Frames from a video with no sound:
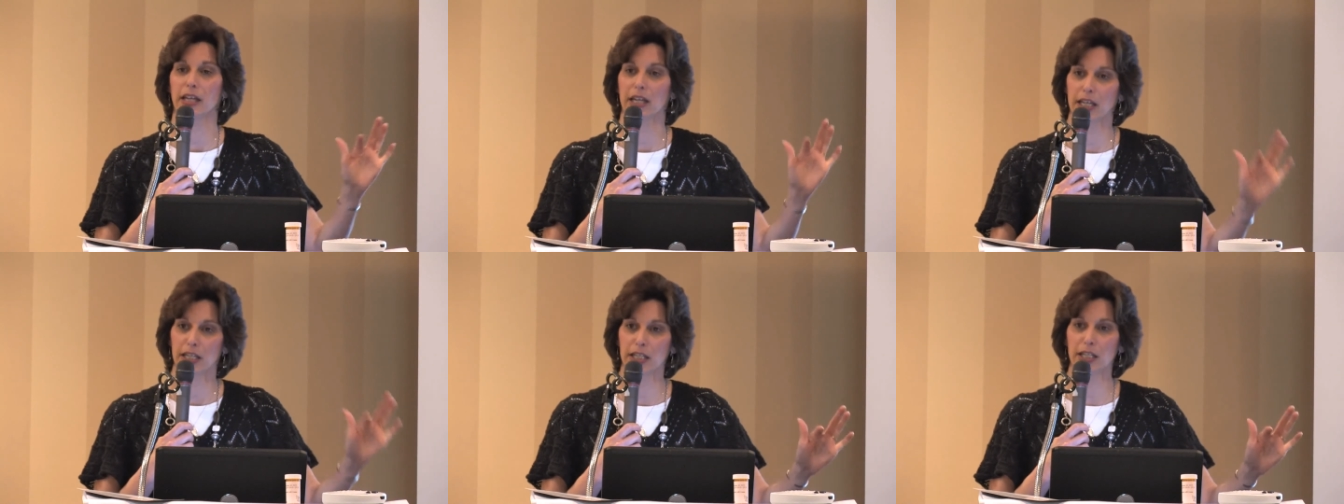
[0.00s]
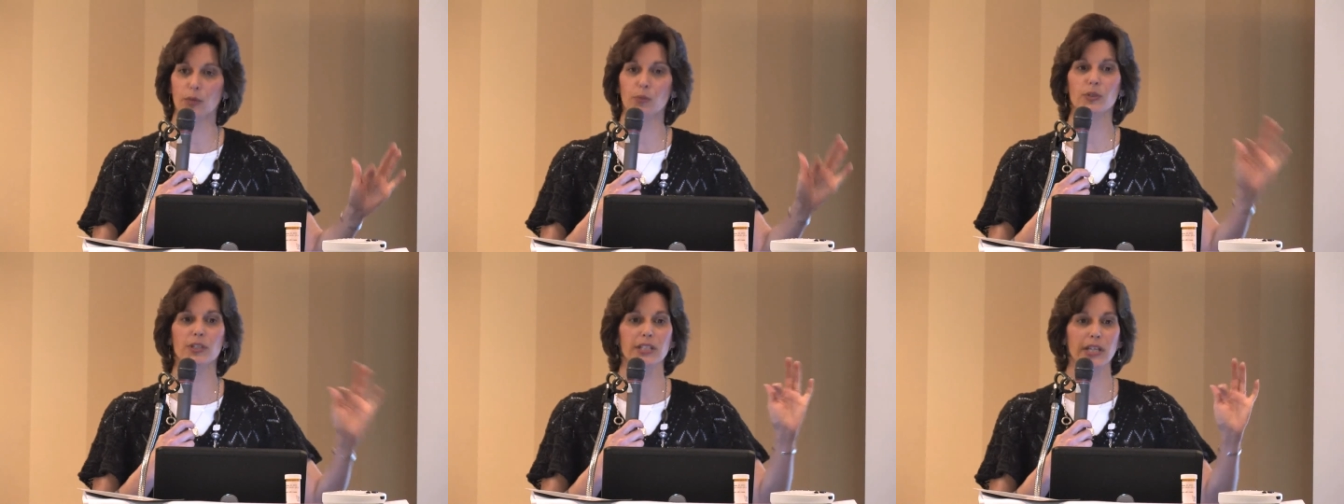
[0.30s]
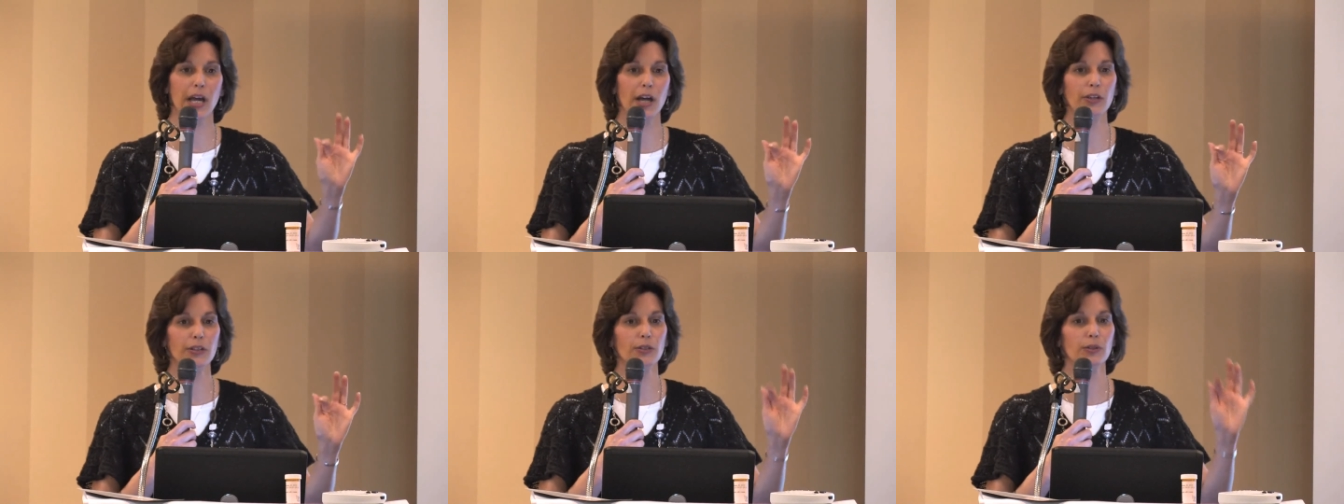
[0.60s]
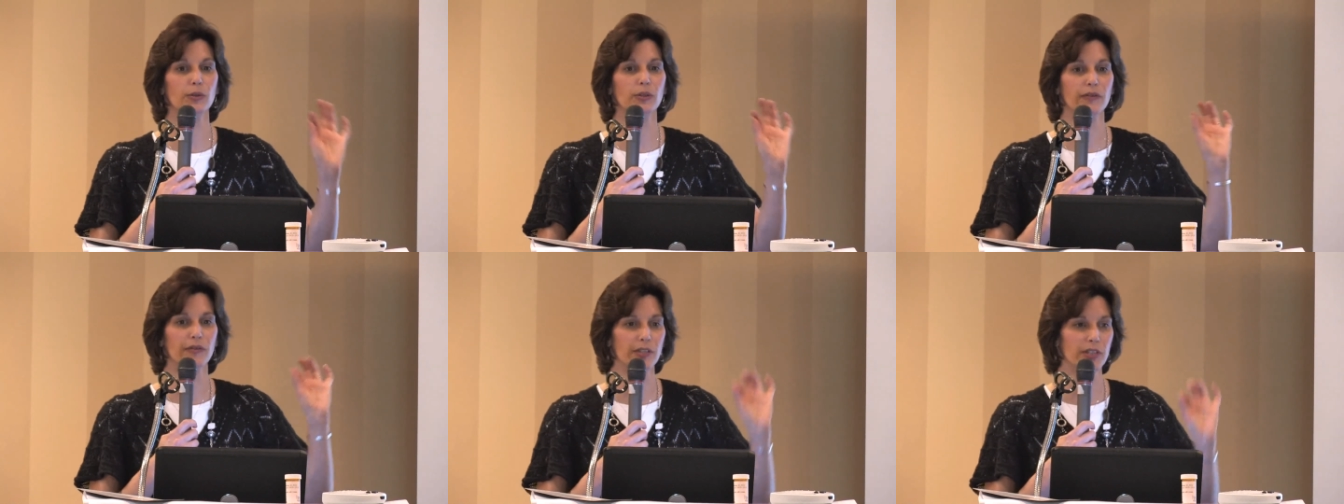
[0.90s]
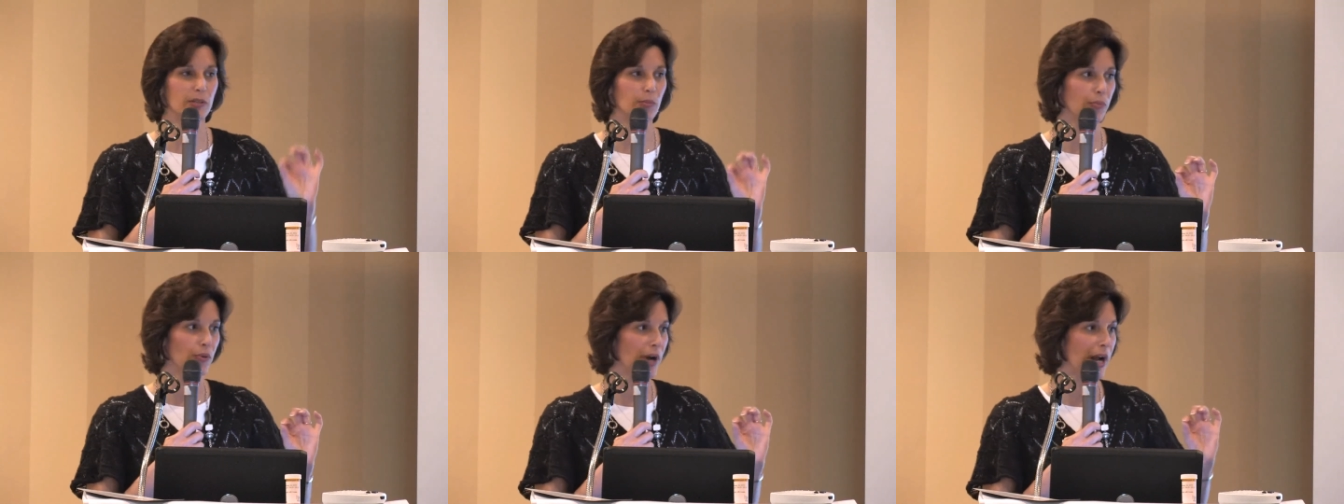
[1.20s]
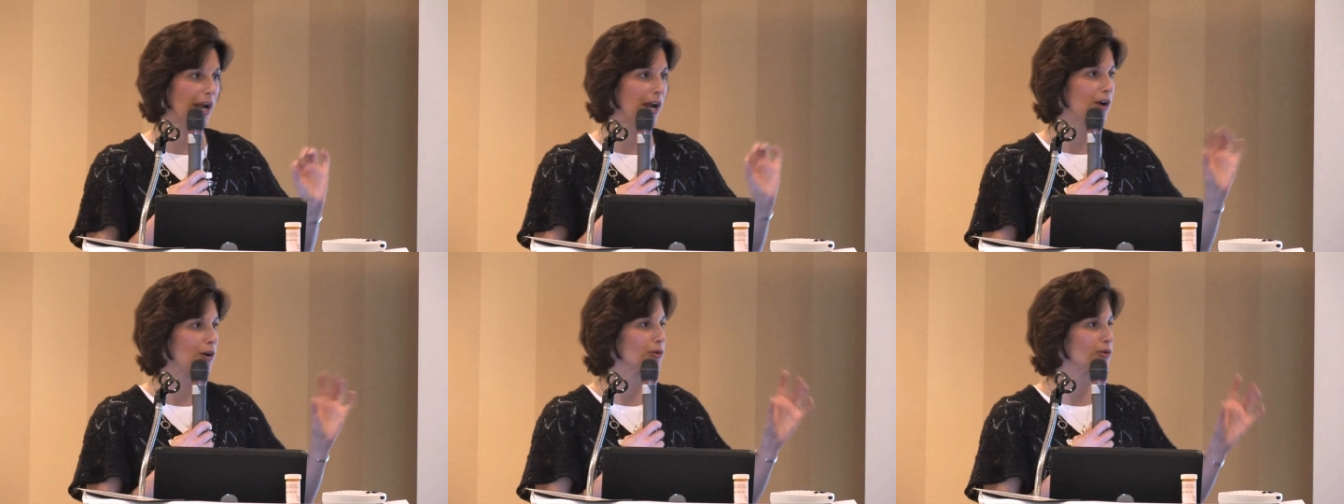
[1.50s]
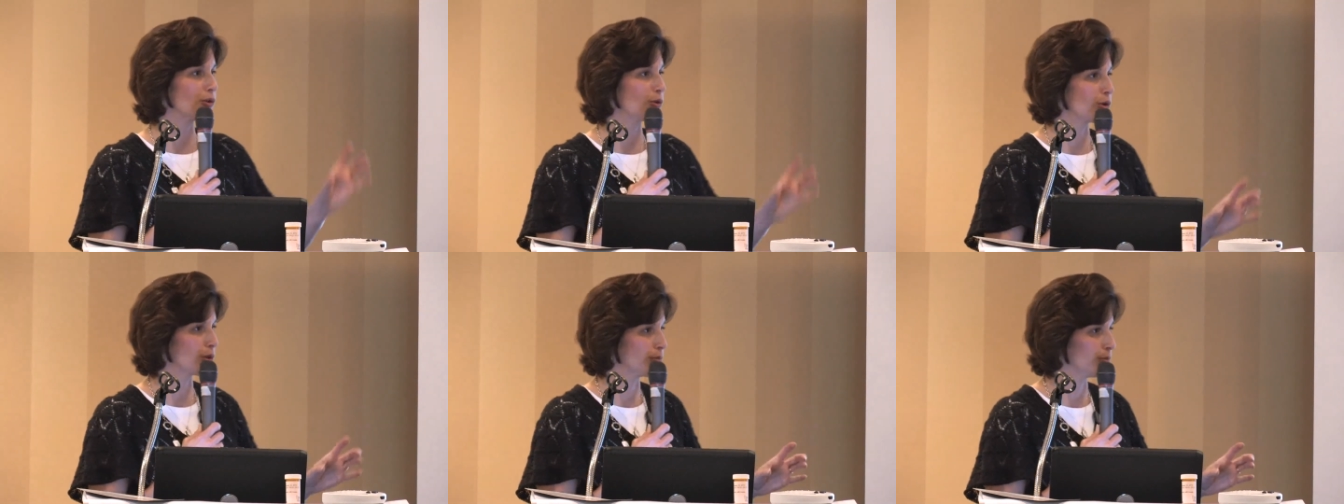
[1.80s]
and it would tell you if it's
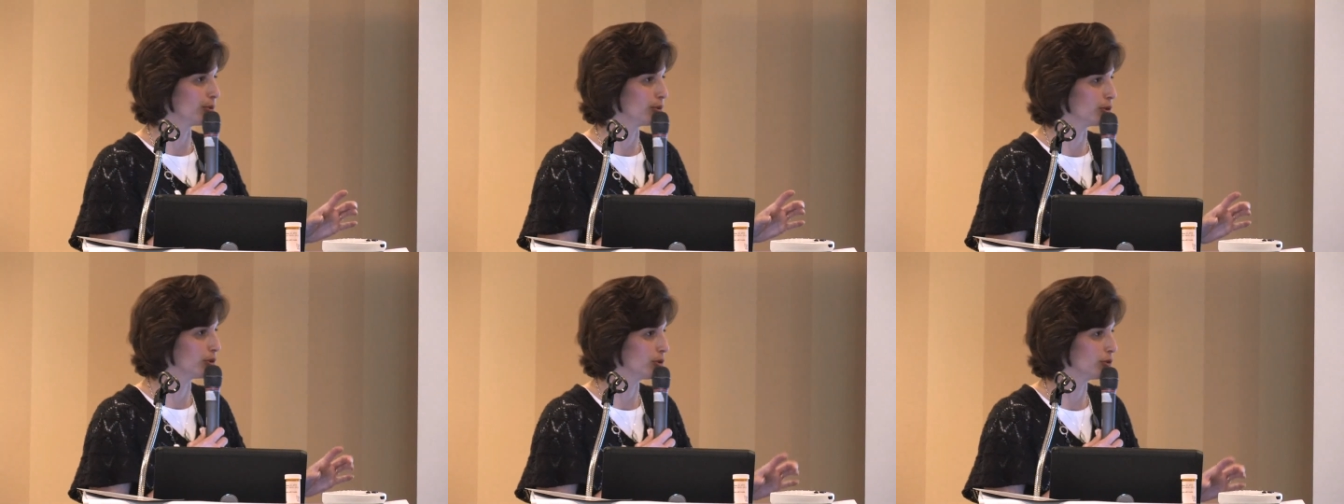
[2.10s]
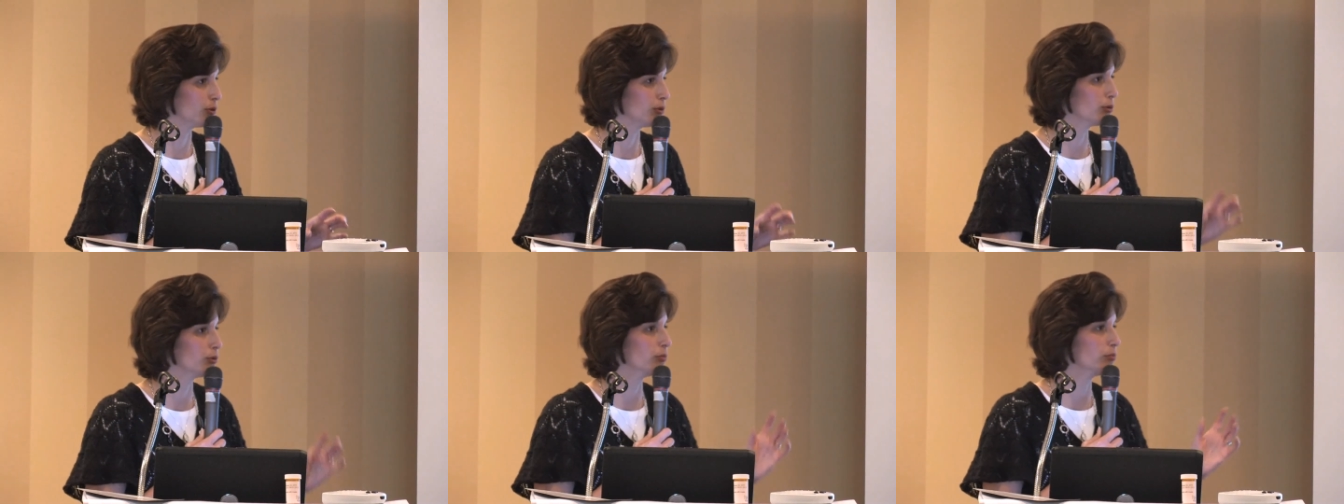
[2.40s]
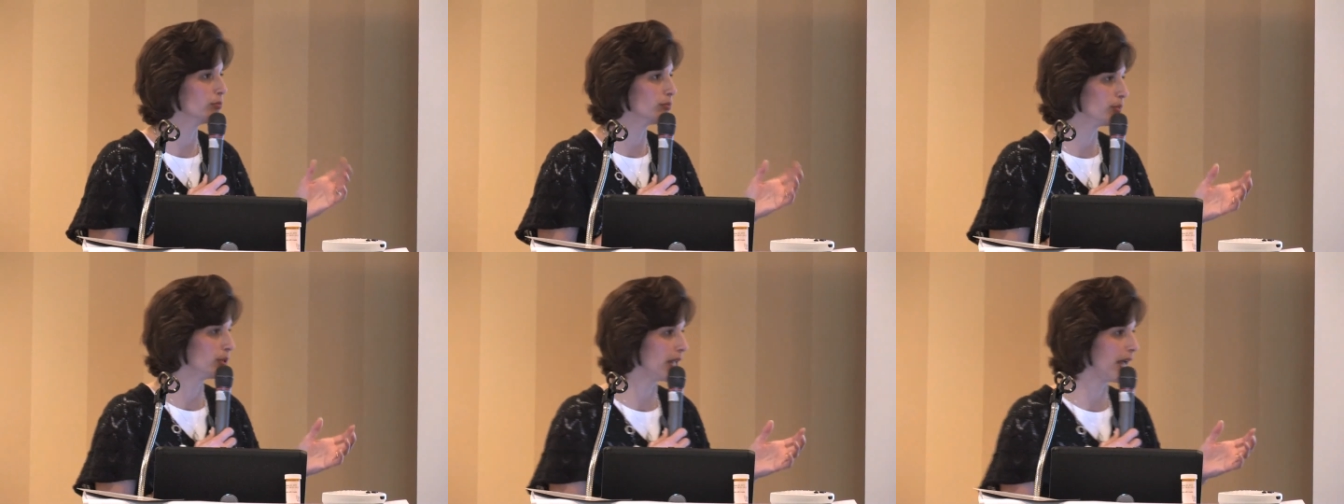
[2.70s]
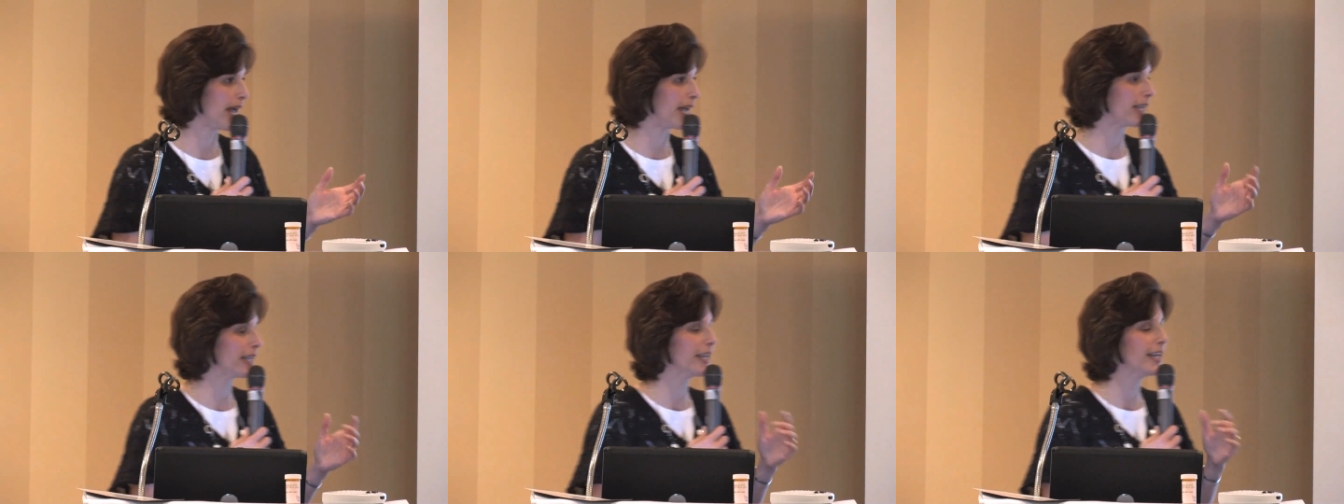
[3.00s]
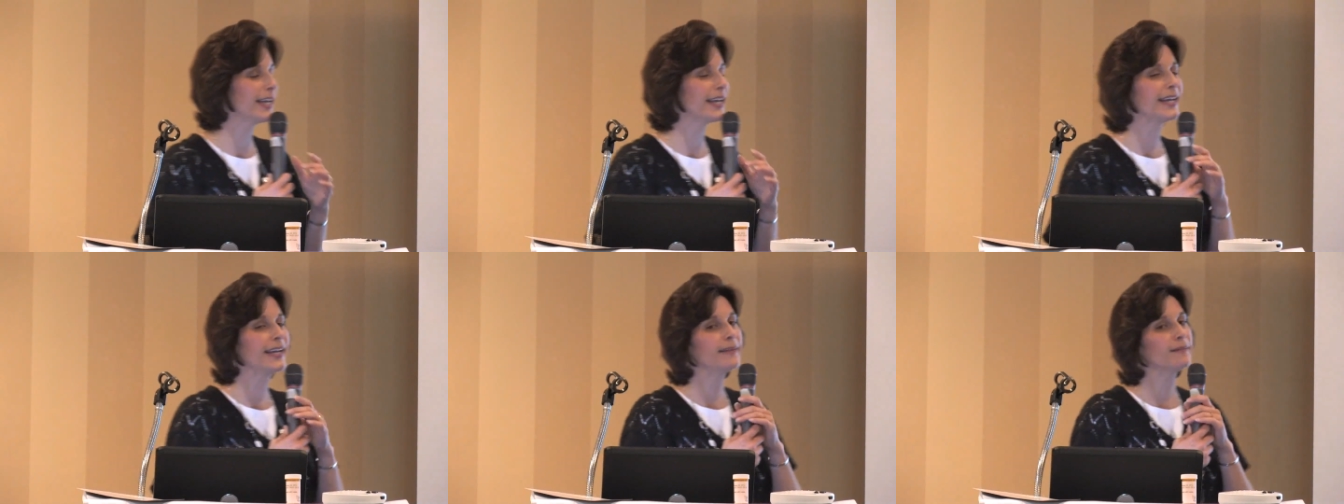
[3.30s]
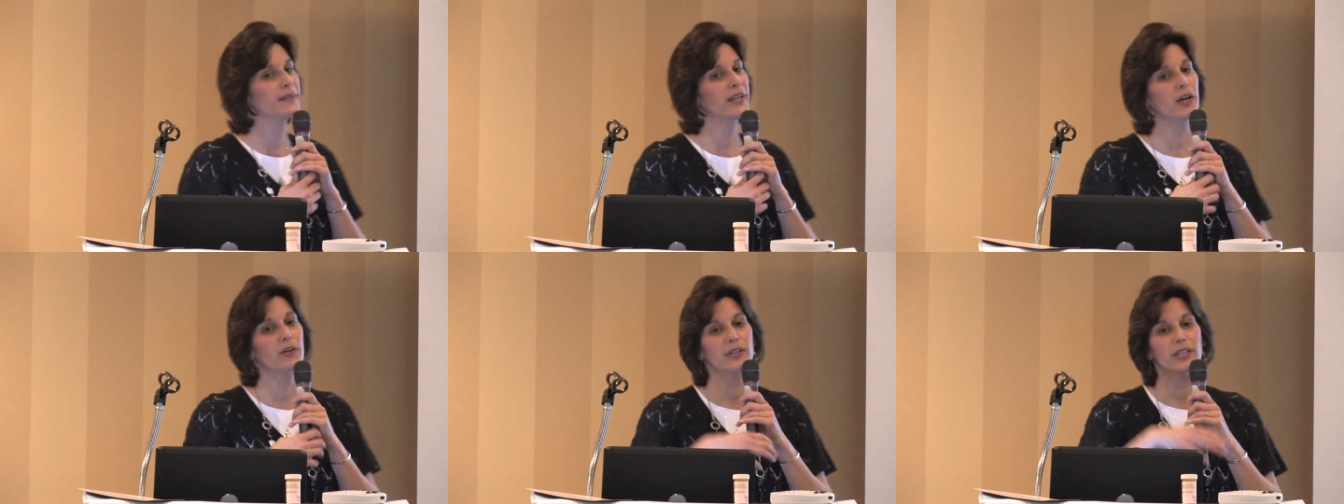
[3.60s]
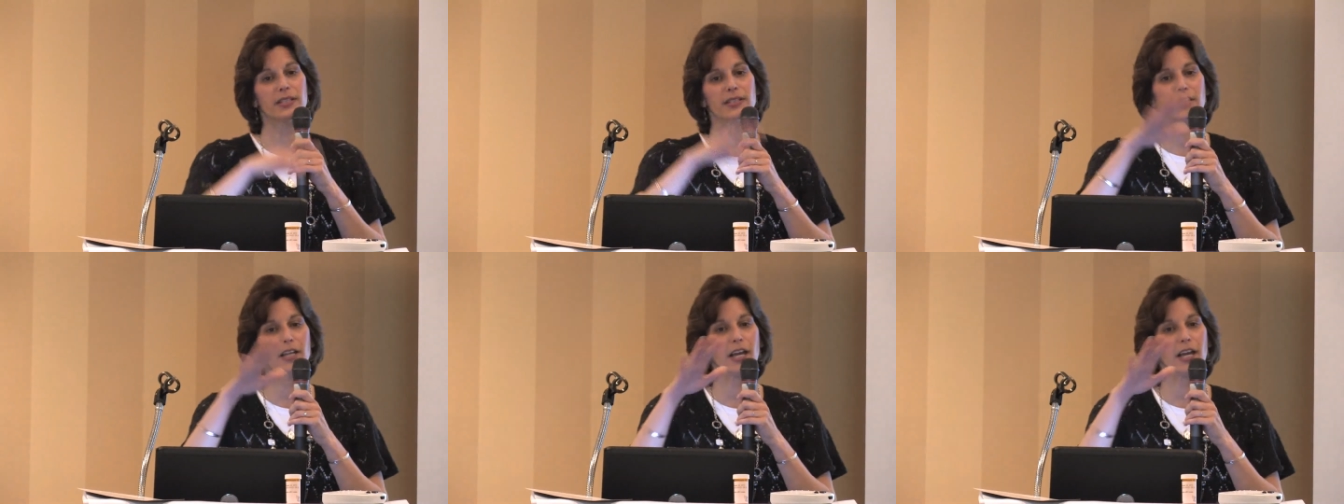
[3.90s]
brown or blue, black. Now it is